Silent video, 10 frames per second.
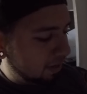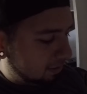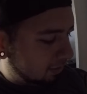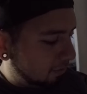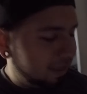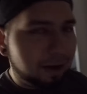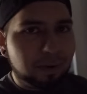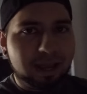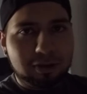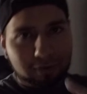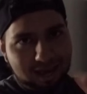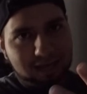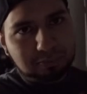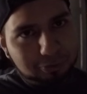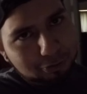so that way you
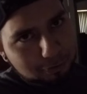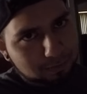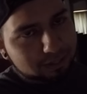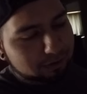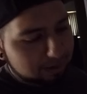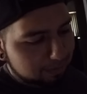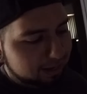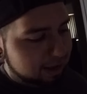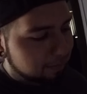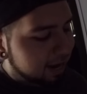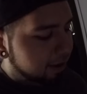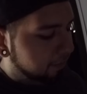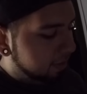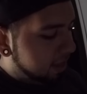guys will know when they're gonna be coming out.